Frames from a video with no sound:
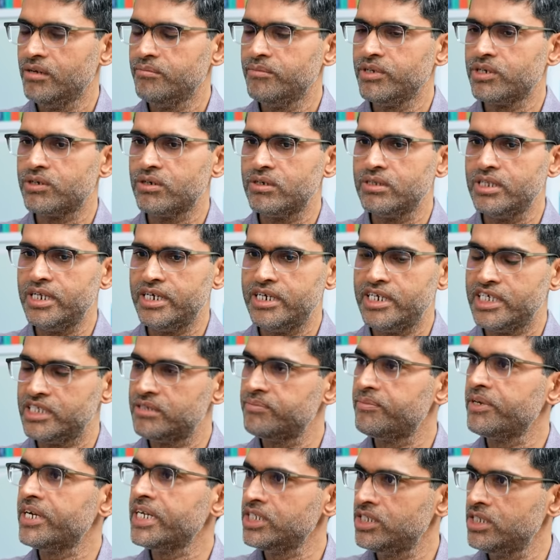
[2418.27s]
Because the
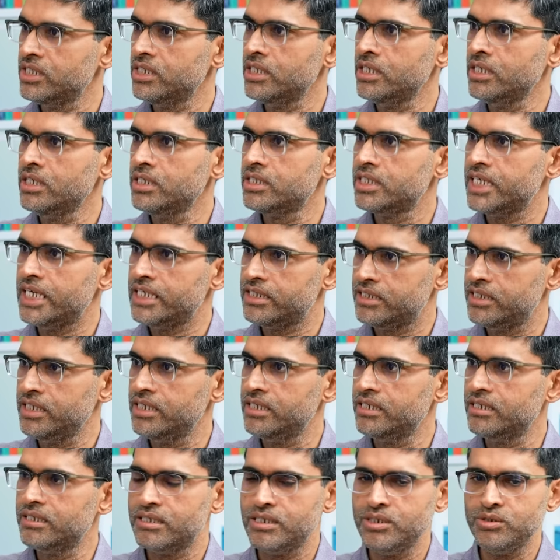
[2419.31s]
desperation sets
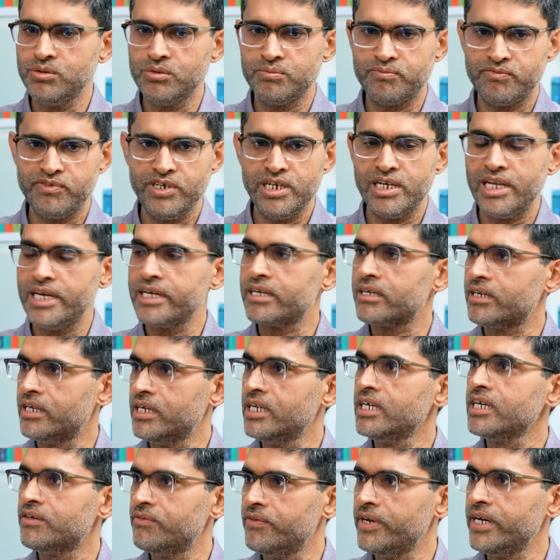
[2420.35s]
in. You feel like
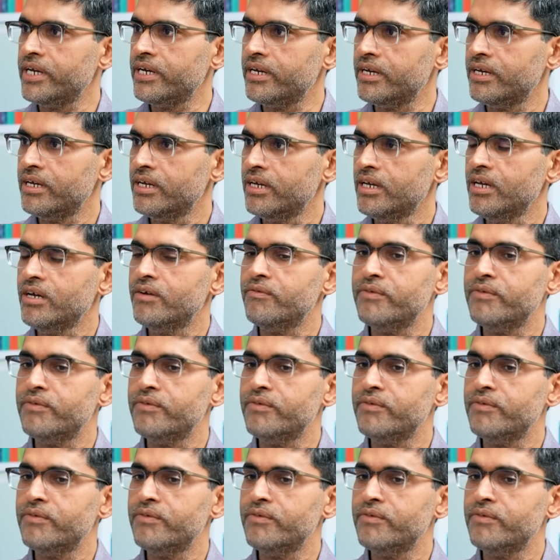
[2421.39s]
running away. Yeah.